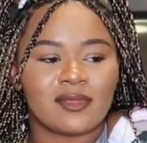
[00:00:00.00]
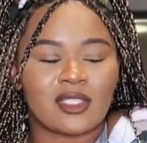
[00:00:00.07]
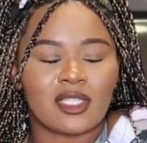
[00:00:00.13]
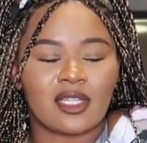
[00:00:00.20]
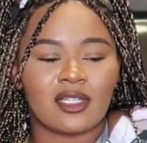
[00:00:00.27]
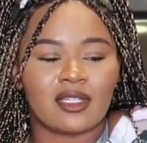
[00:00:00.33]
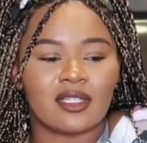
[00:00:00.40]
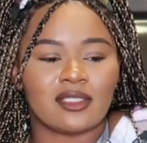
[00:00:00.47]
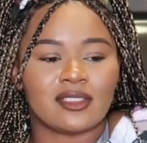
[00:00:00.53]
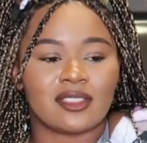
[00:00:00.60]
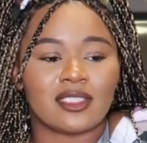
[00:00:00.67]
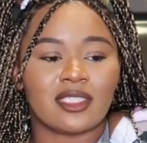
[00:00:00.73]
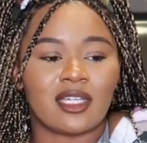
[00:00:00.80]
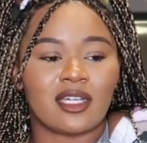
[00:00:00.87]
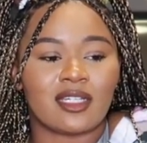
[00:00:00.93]

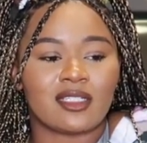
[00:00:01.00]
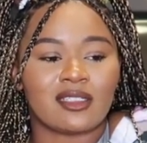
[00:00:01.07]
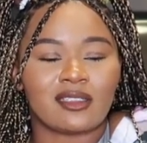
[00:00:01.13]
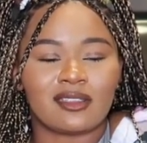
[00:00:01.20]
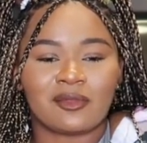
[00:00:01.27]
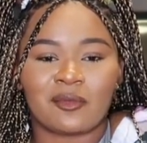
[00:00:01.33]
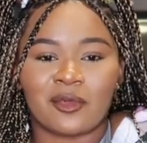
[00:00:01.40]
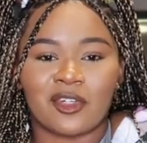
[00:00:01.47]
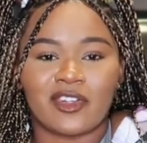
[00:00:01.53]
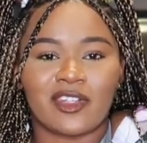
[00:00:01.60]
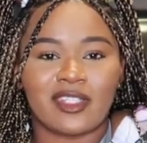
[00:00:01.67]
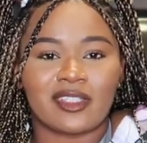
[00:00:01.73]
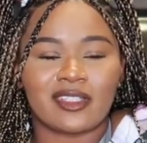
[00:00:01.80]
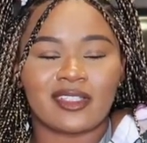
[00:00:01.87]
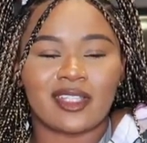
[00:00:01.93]
Dion
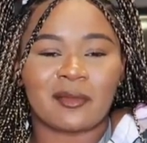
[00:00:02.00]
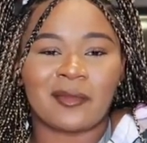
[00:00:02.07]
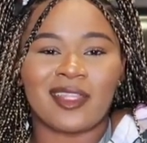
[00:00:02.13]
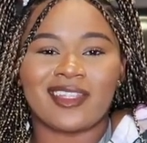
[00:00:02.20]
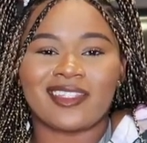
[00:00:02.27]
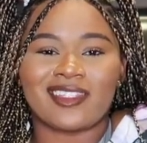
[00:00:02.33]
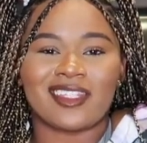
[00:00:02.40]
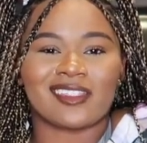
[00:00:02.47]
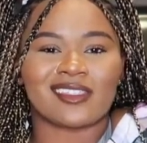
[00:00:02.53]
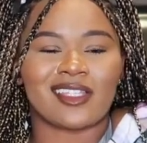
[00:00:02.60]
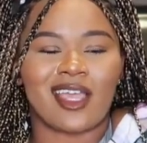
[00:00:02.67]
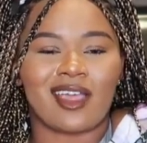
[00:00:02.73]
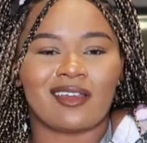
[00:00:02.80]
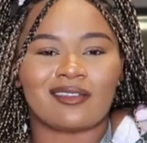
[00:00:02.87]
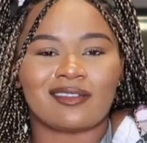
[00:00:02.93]
Warren, that man sings
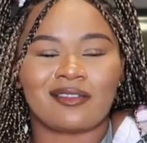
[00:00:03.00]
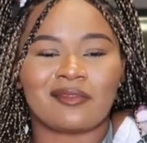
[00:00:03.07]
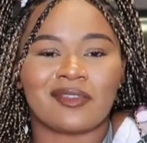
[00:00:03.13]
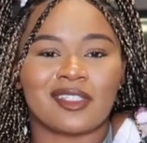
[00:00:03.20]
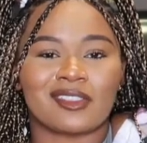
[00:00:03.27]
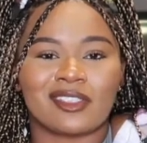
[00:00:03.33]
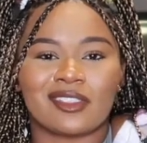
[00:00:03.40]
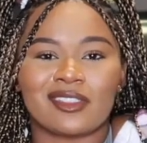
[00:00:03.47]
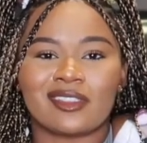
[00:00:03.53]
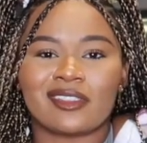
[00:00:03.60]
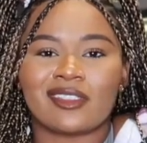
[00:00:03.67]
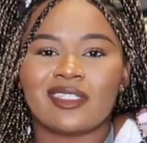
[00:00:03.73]
down. Victor,